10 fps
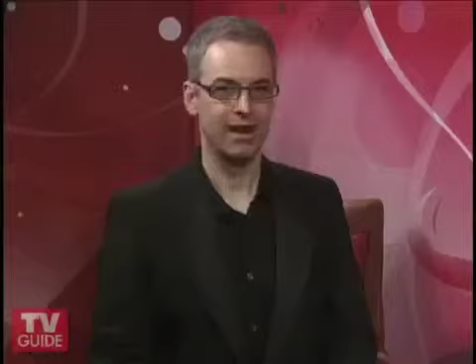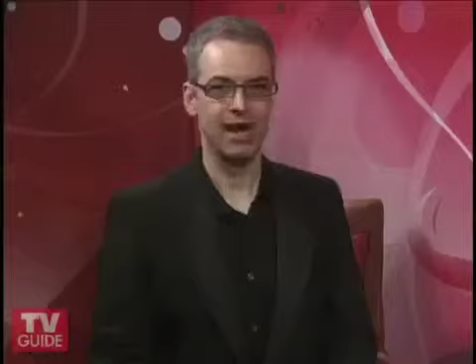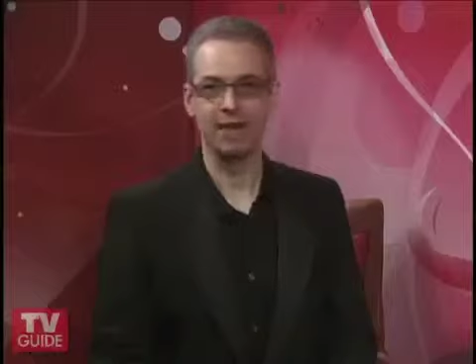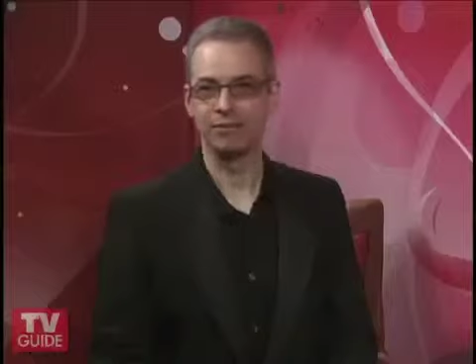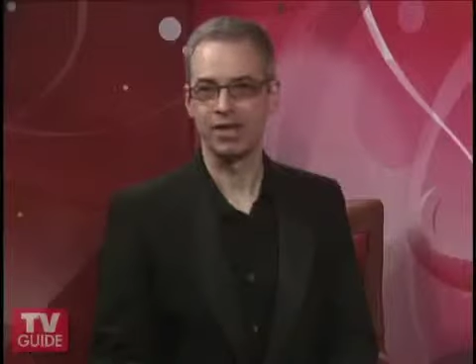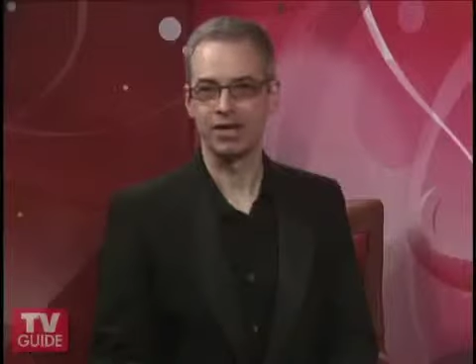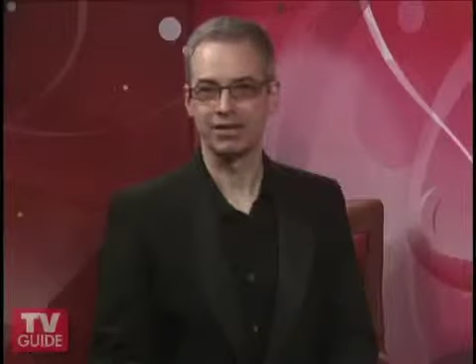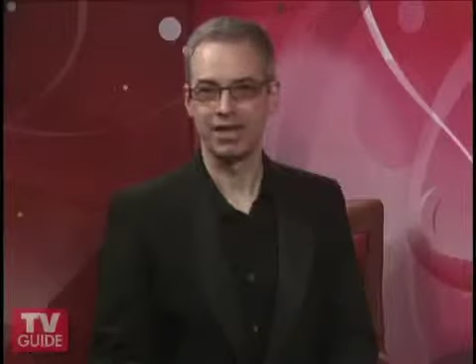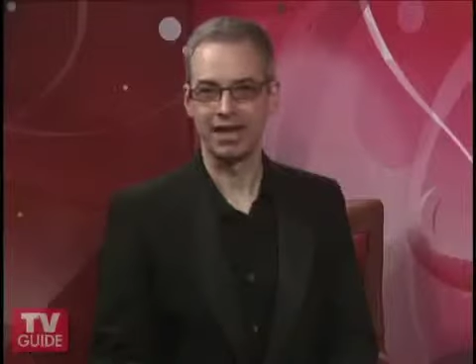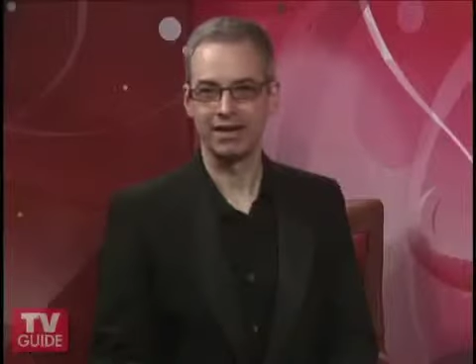I'm Don
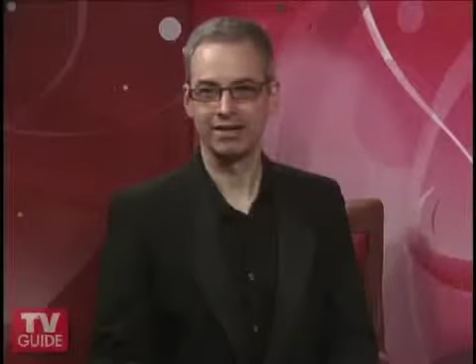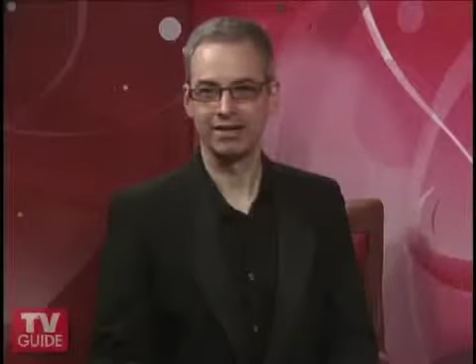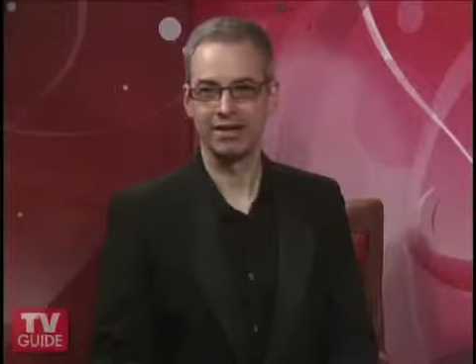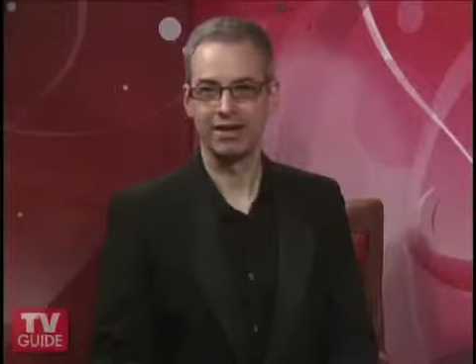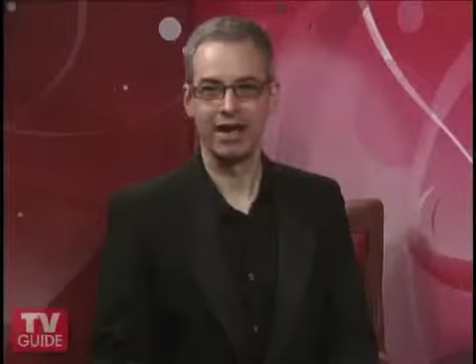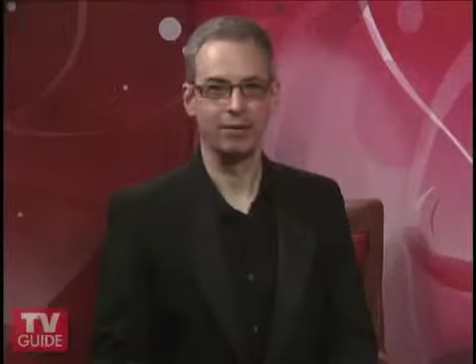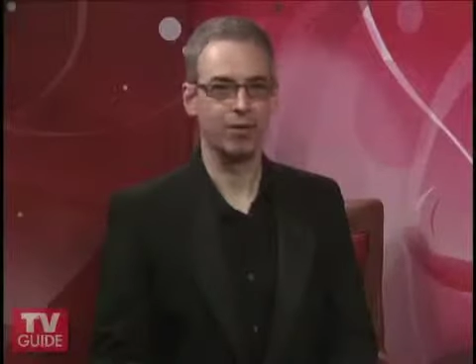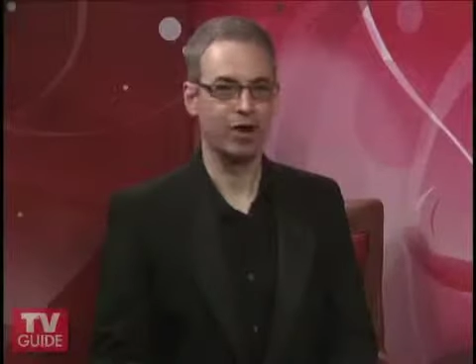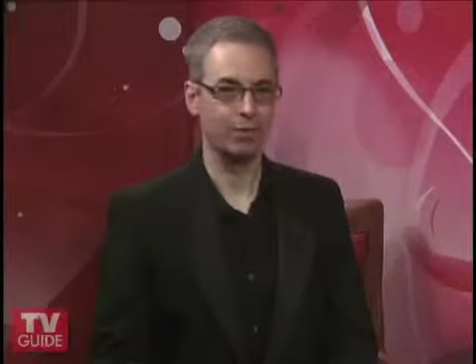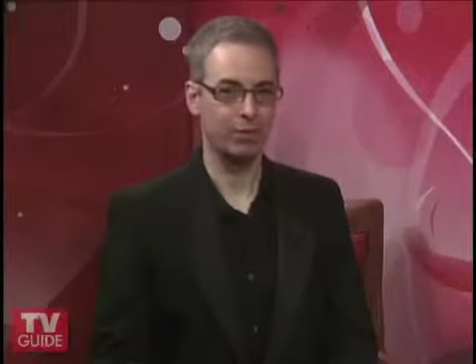Gale, and
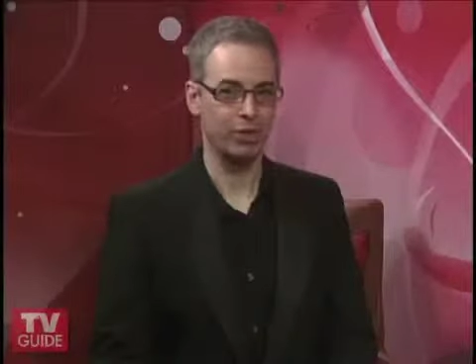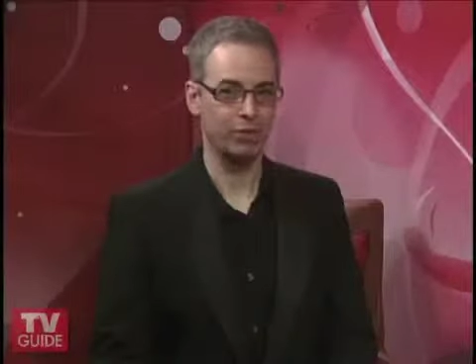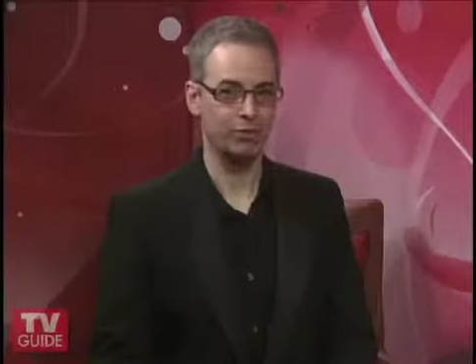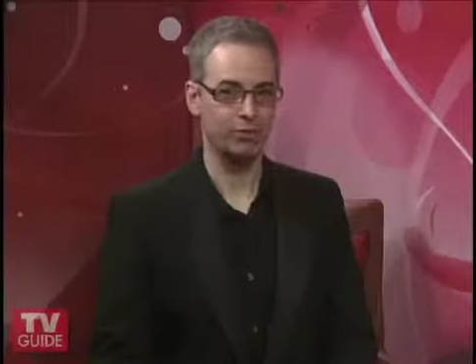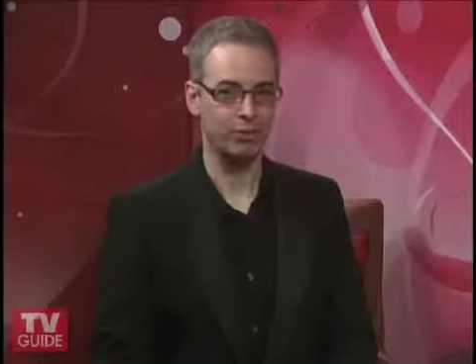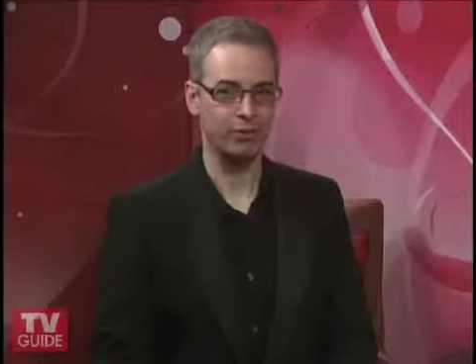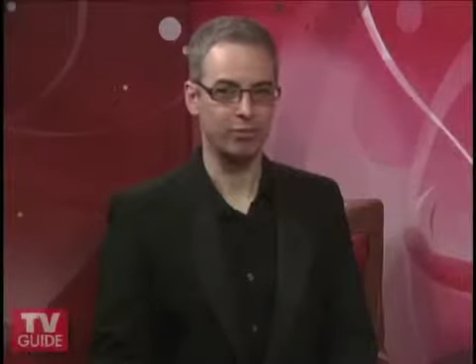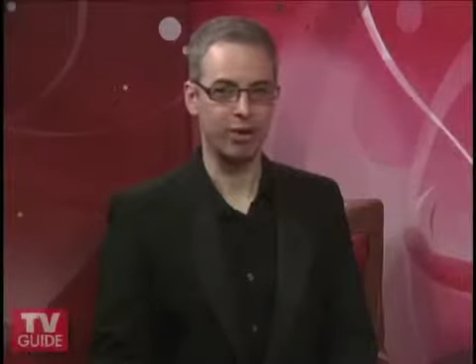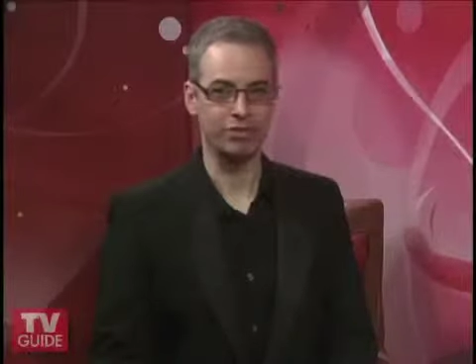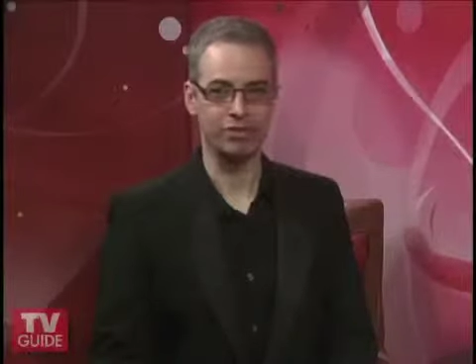we're up close with
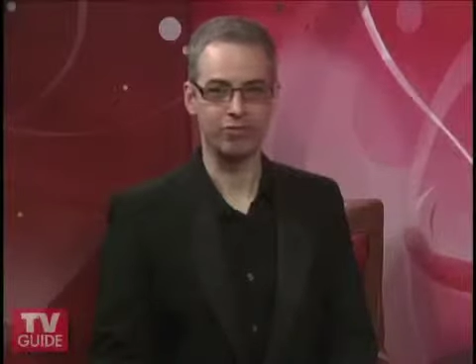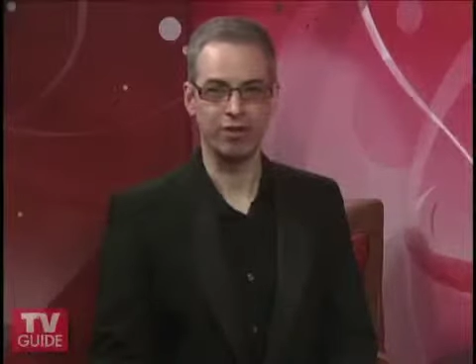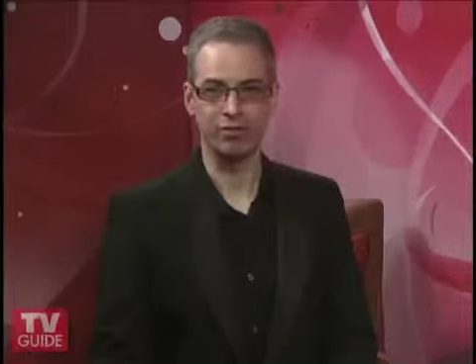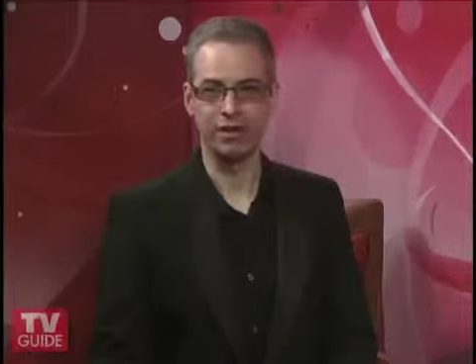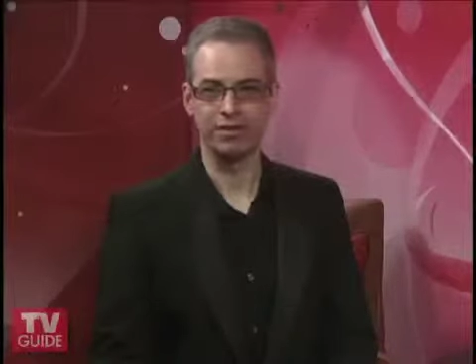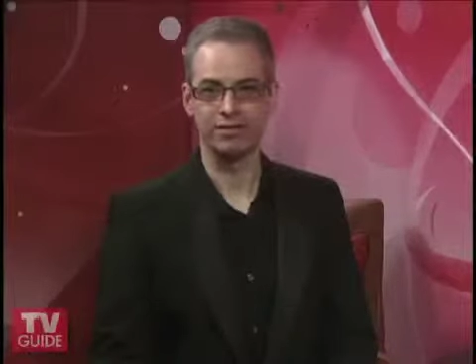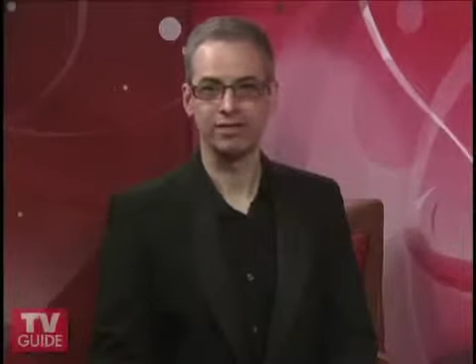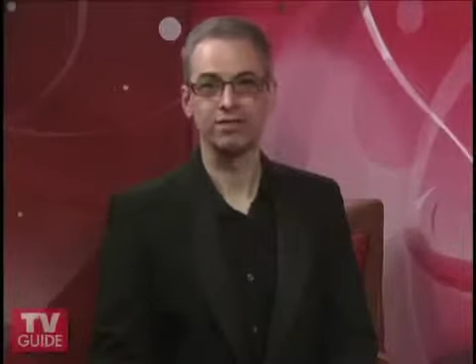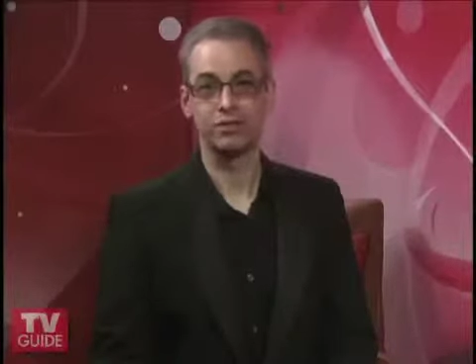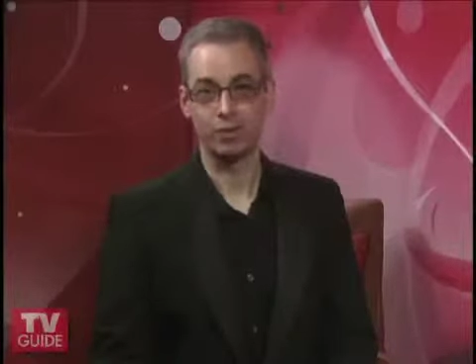Project Runway's
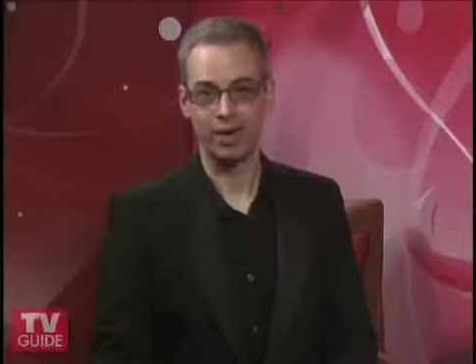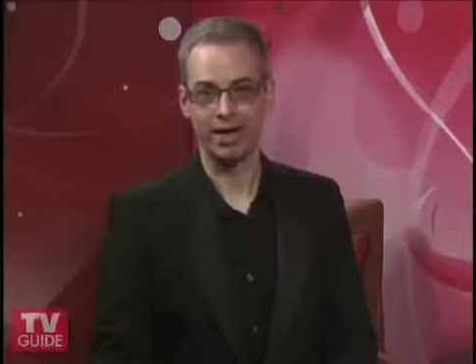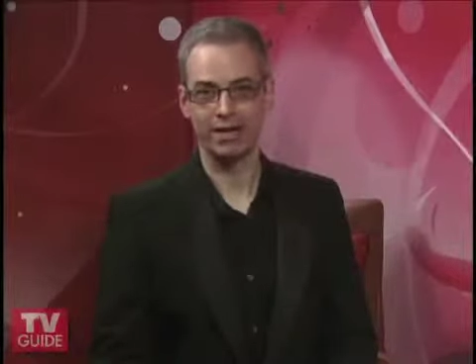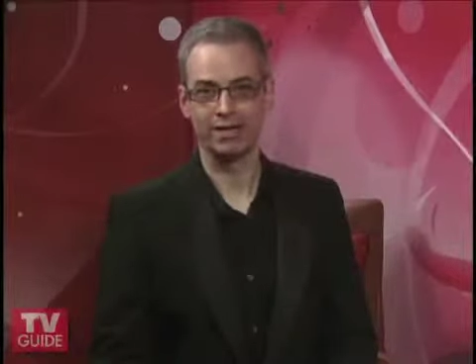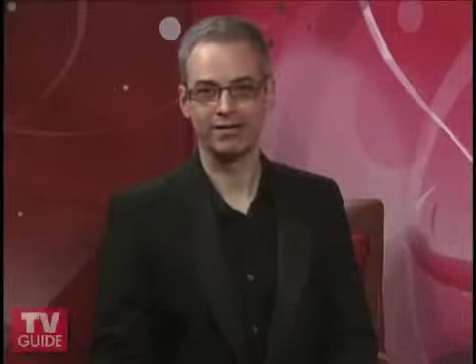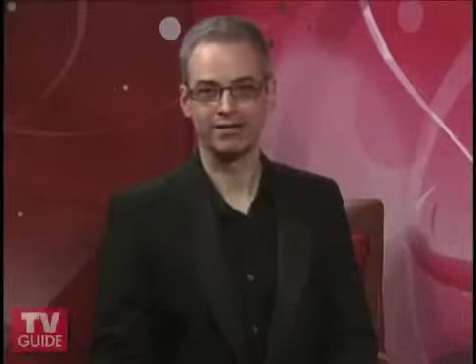Suede.